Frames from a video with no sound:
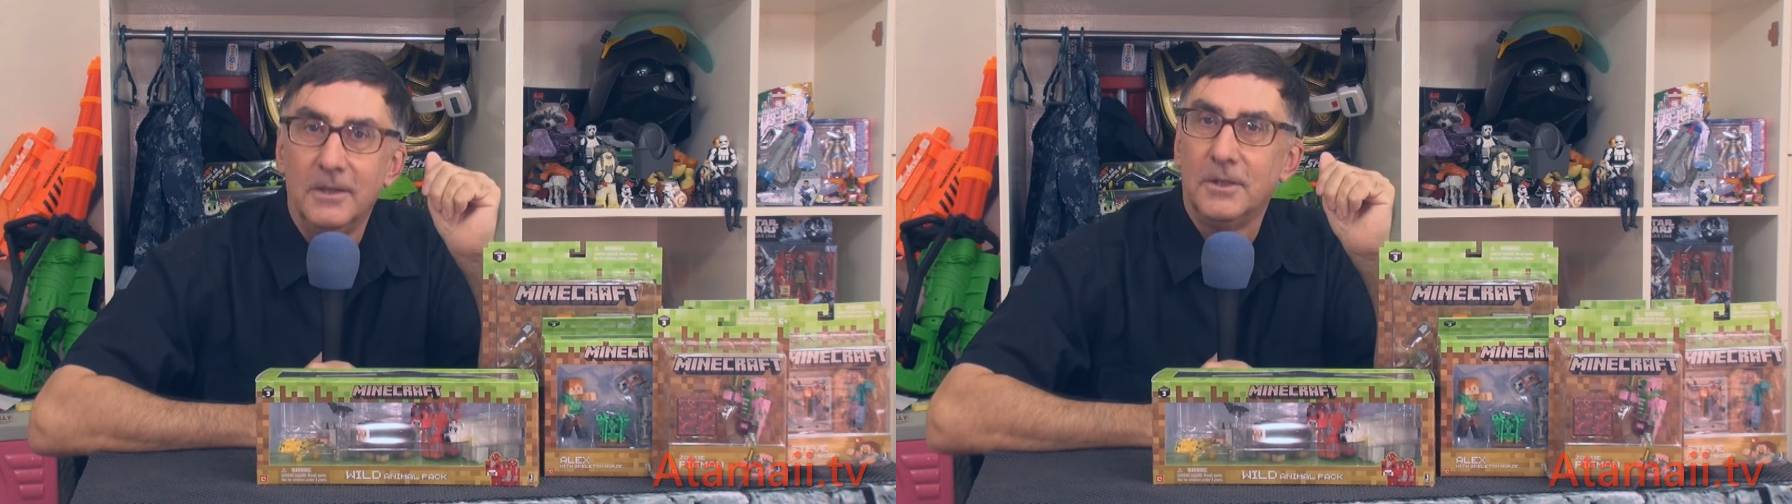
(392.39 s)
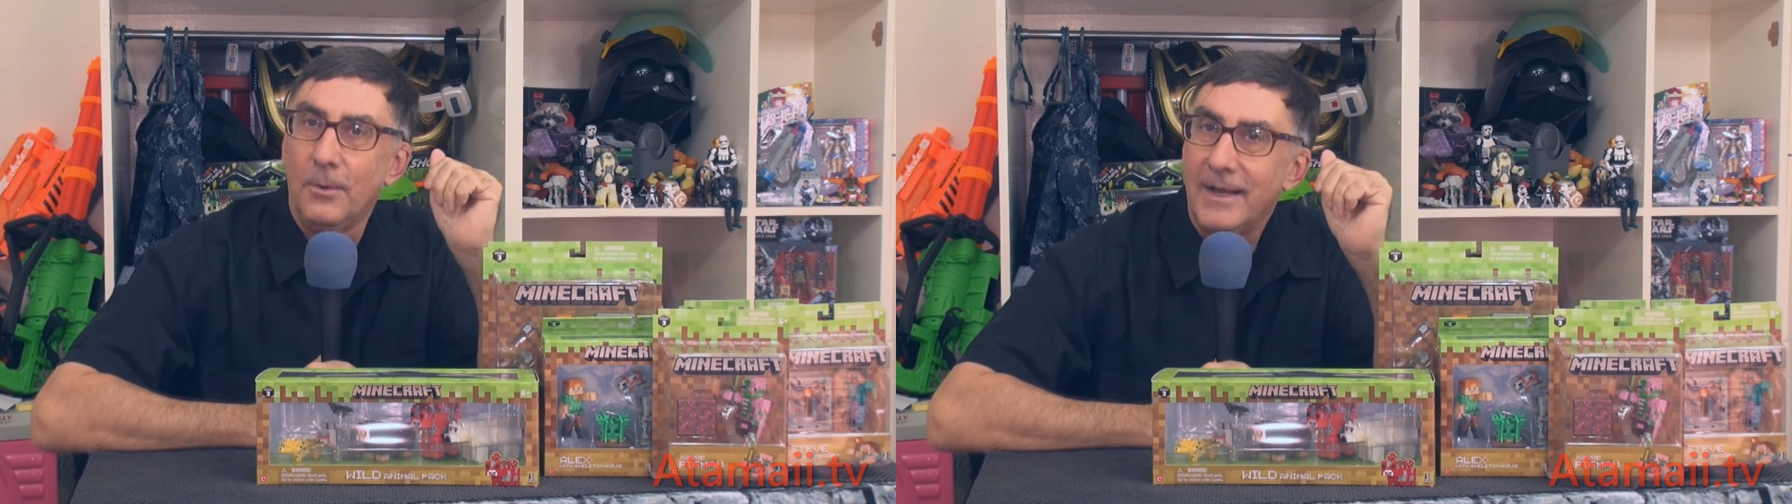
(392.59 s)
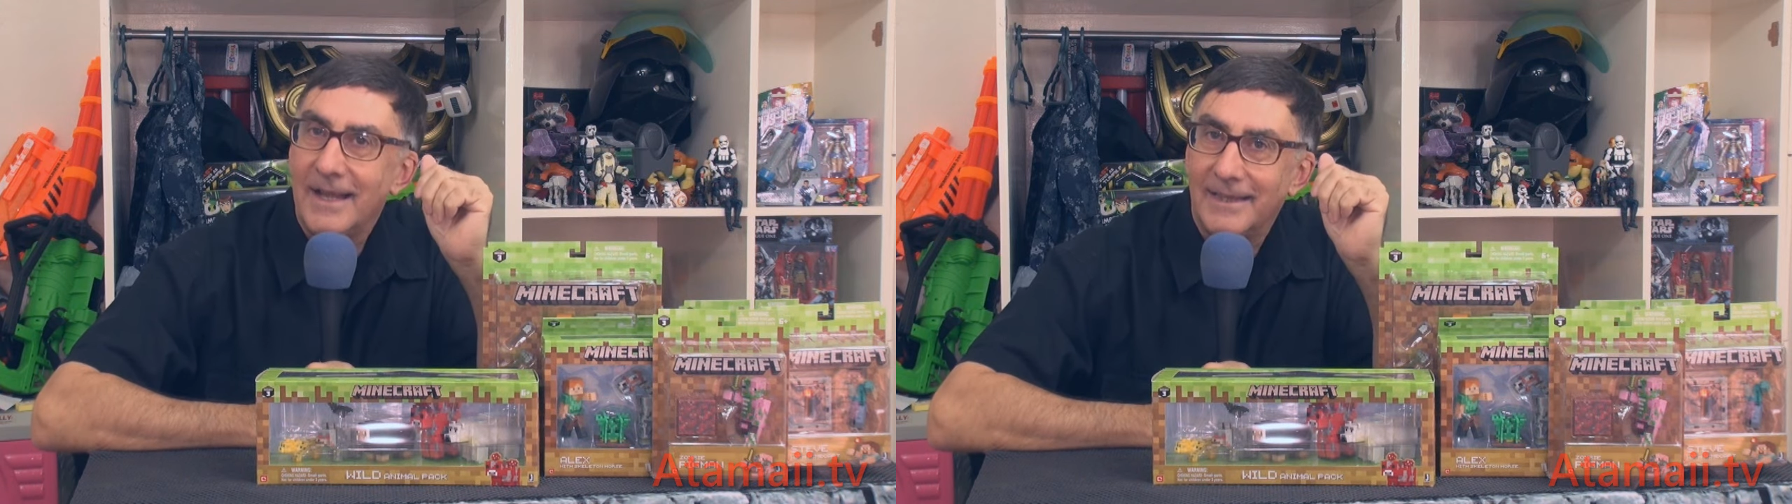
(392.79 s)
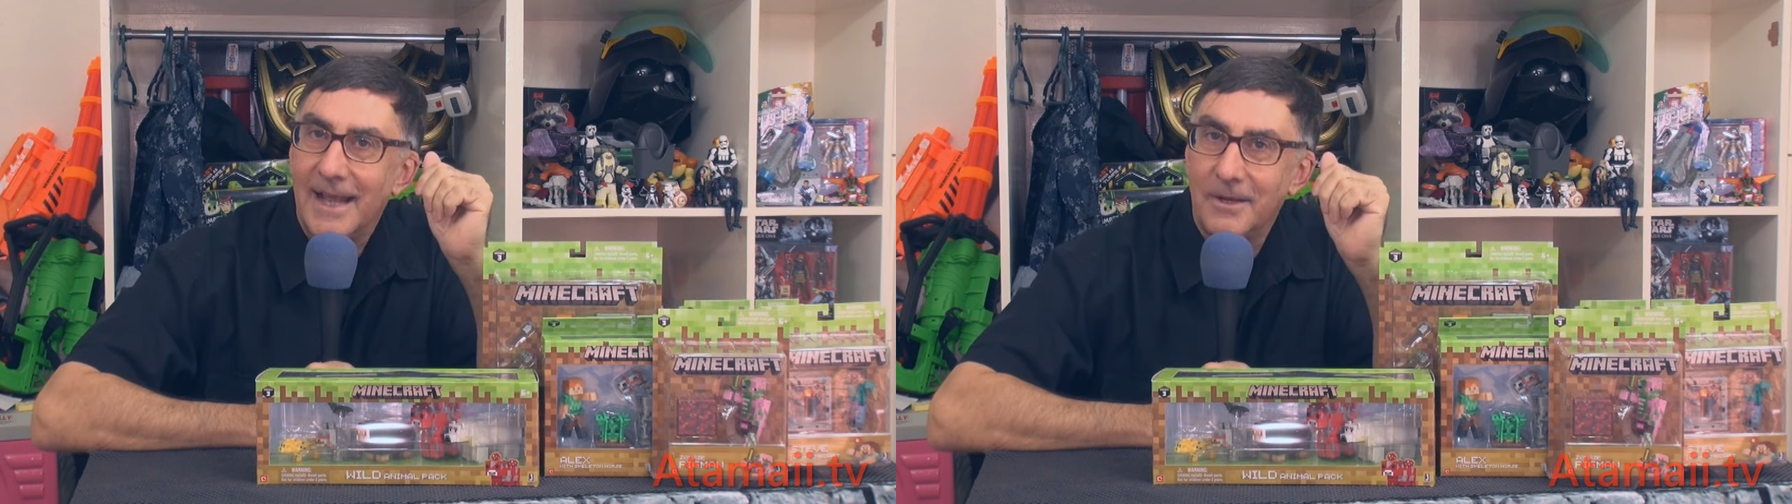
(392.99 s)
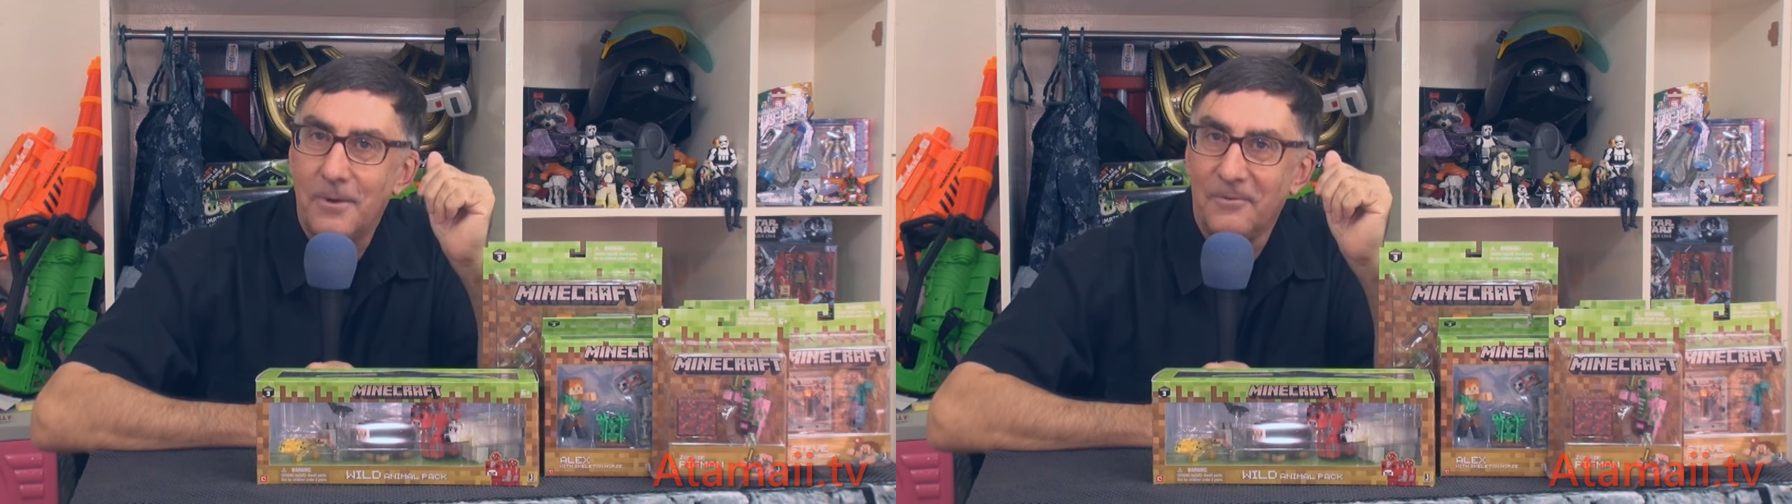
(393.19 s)
So we got
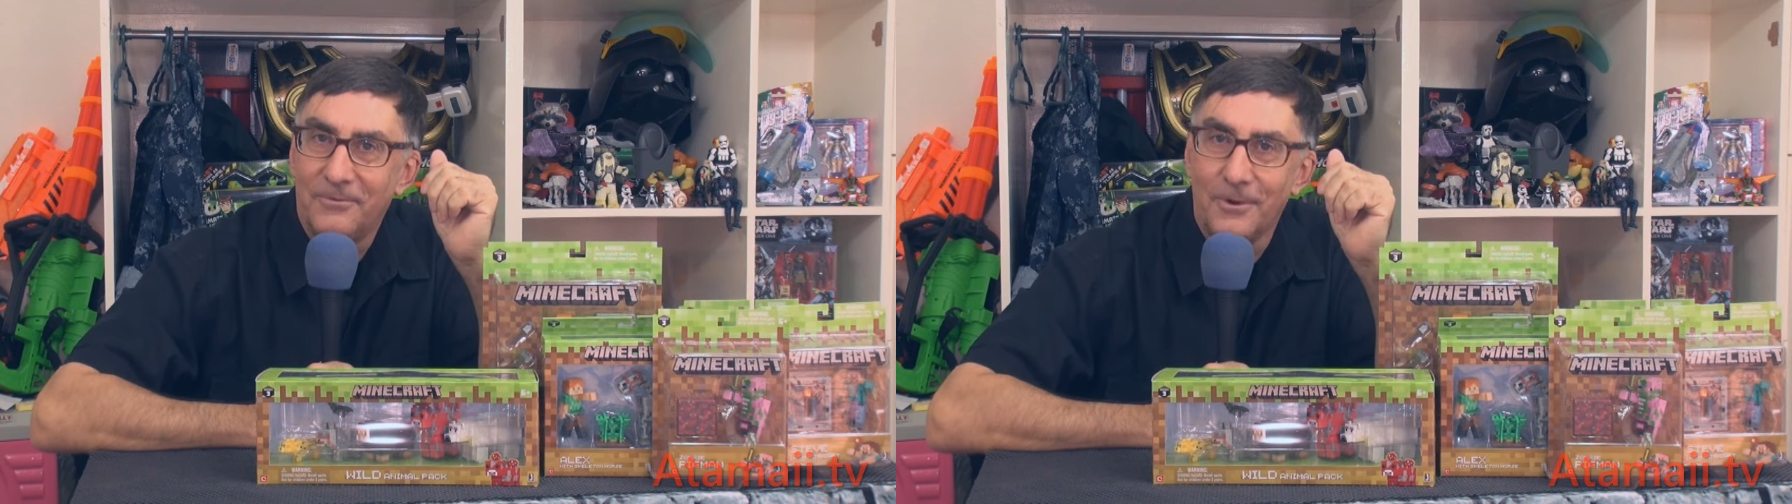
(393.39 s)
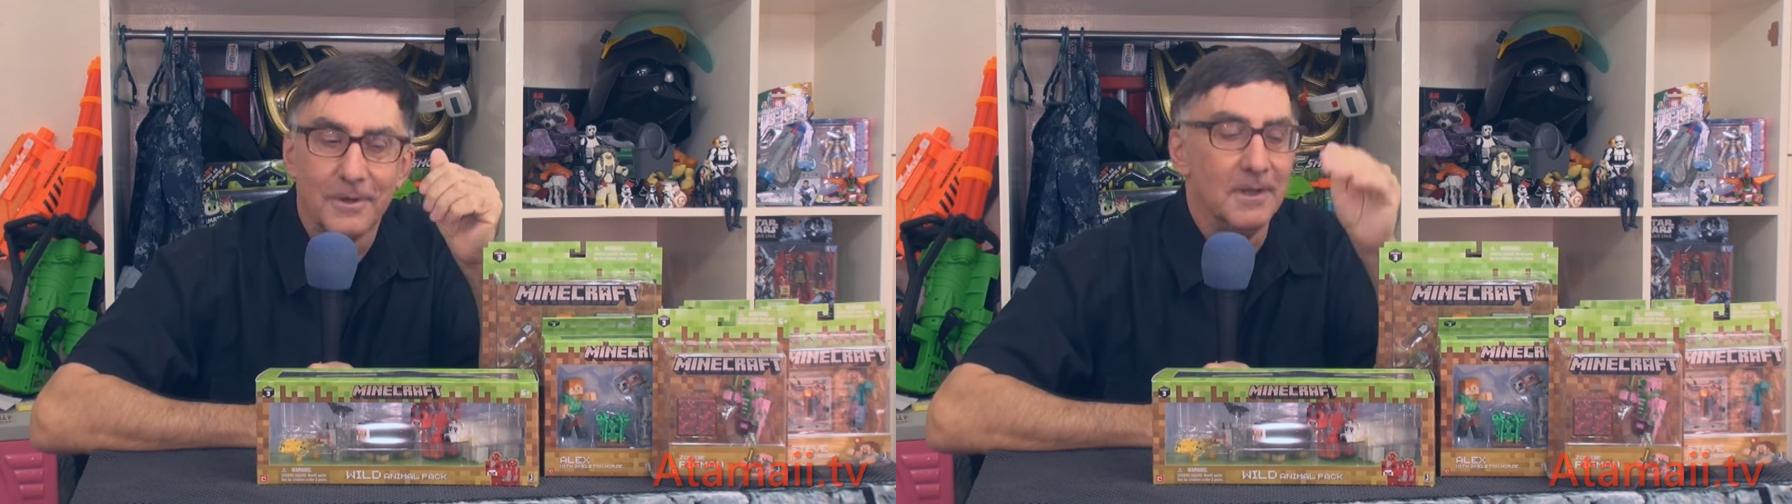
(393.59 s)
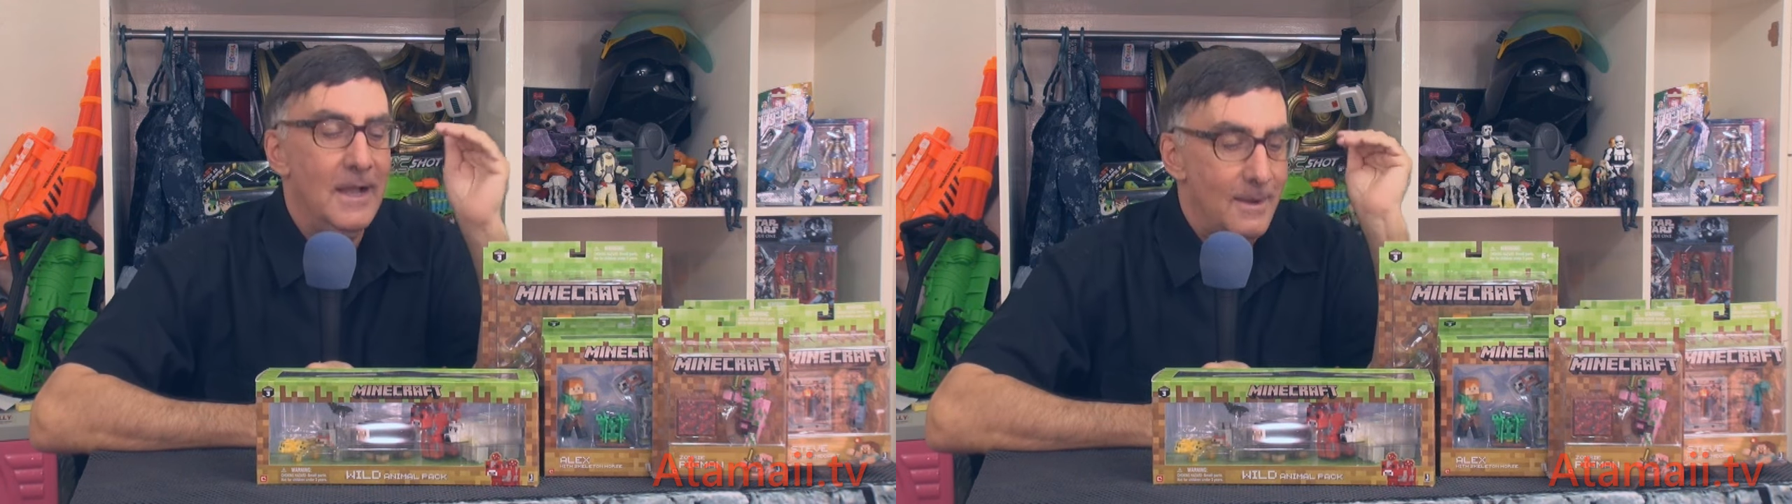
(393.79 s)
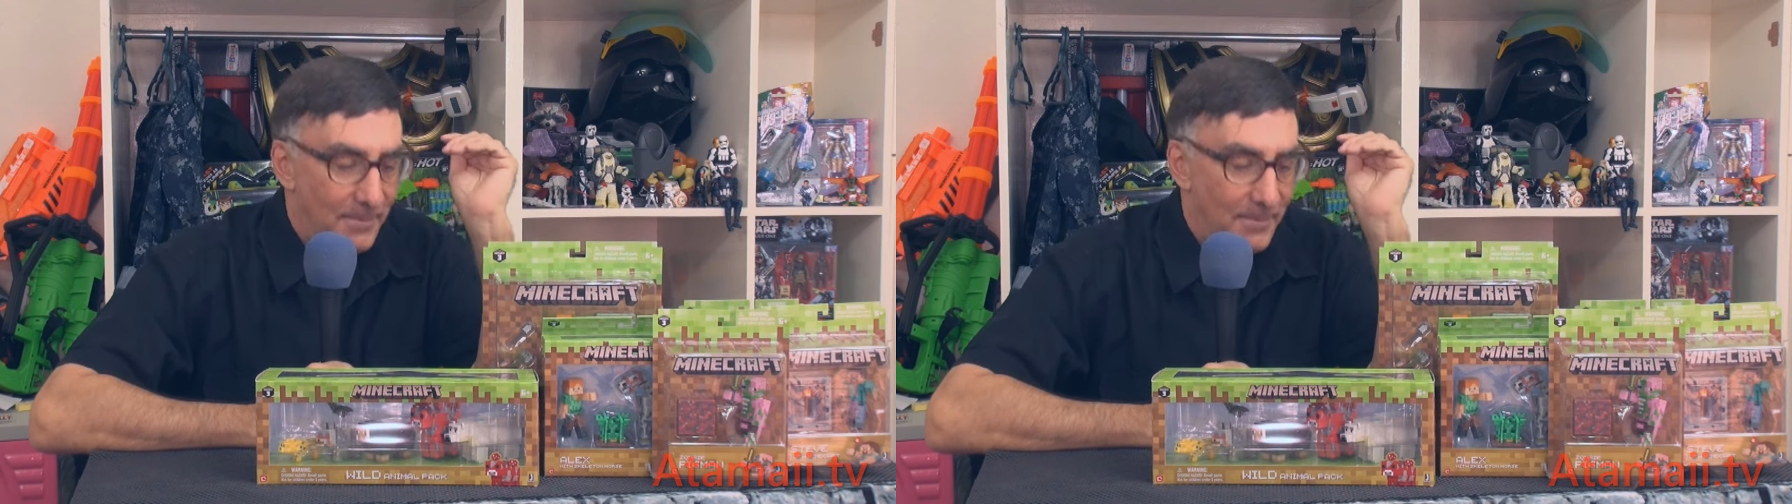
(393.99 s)
that going for us.